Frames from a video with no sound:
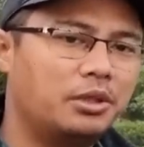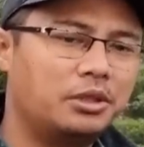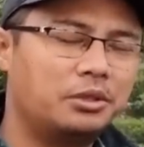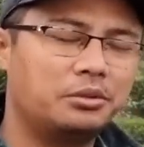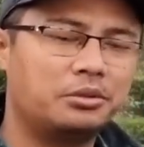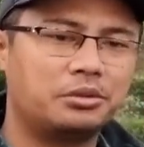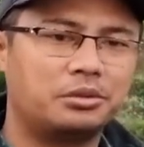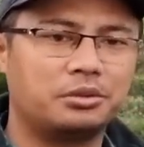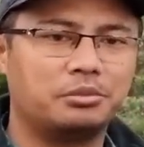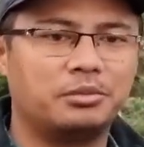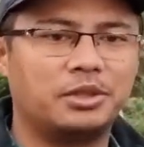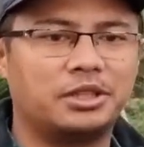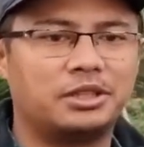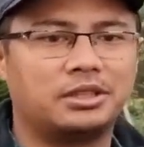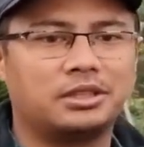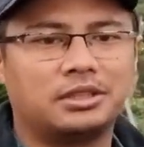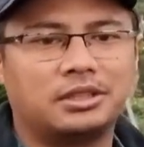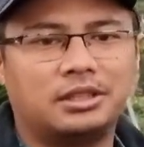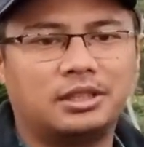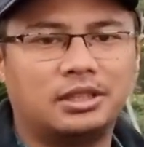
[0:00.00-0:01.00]
used to
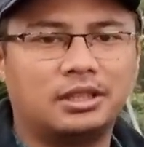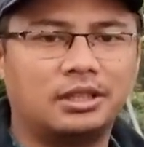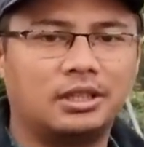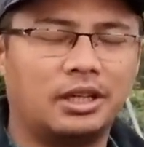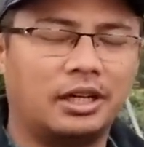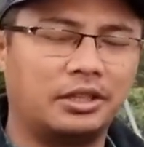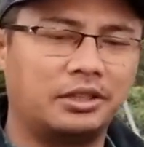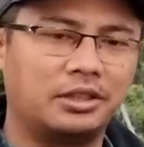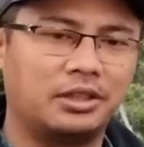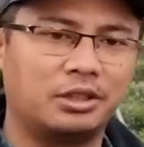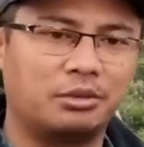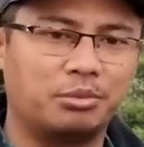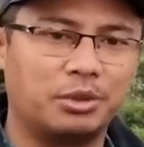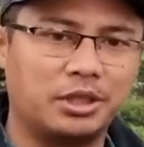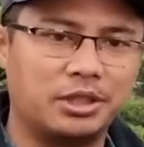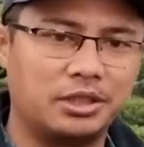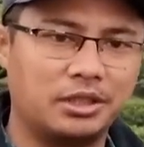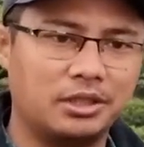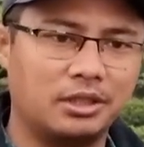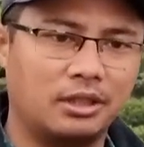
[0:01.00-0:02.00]
measure the hydraulic
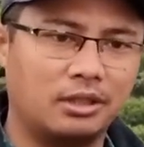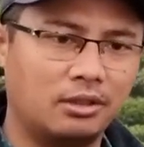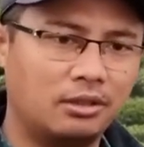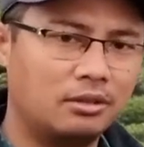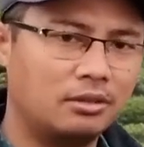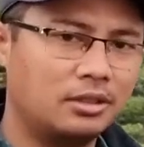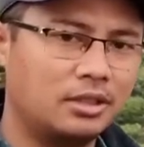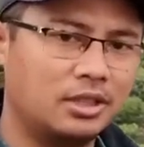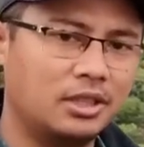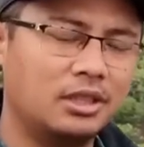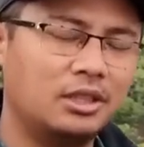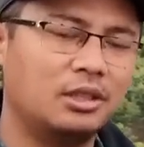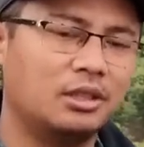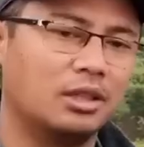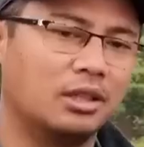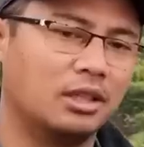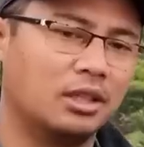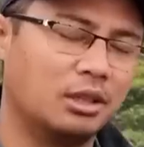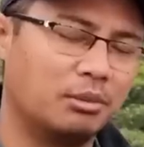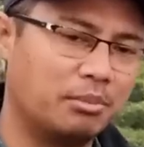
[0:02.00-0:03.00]
pressure along the
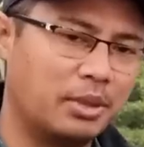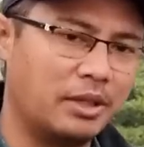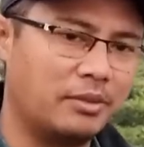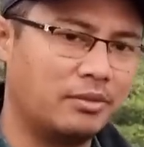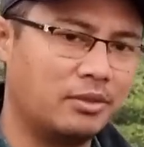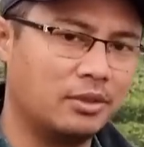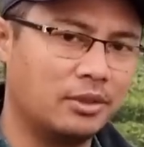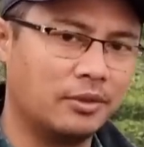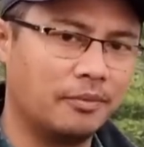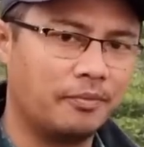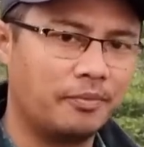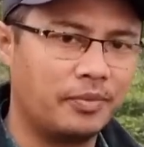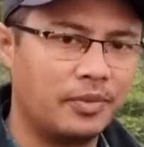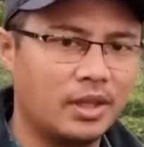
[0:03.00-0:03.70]
pipe flow.